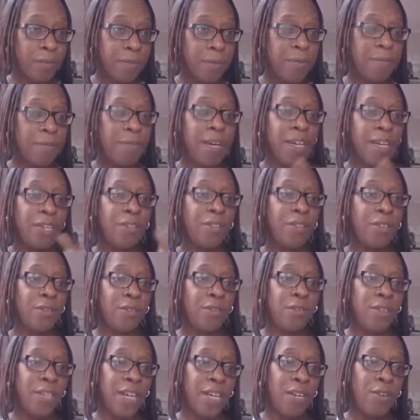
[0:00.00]
Make
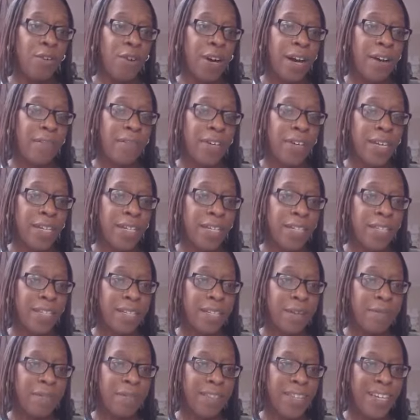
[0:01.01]
sure that you're having
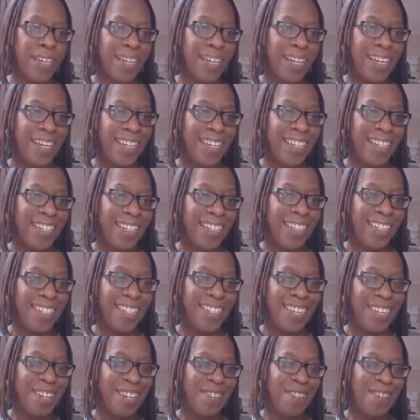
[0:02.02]
something
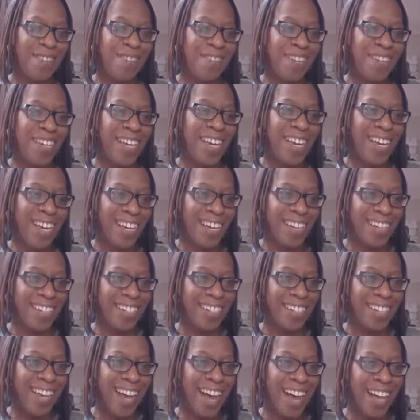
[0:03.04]
to eat
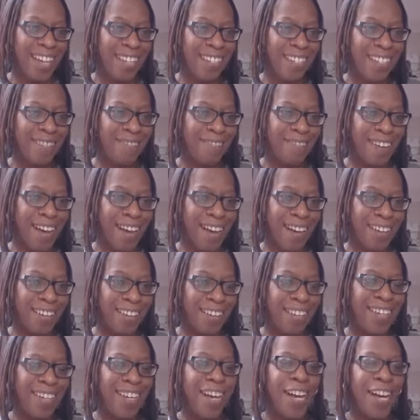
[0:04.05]
as well.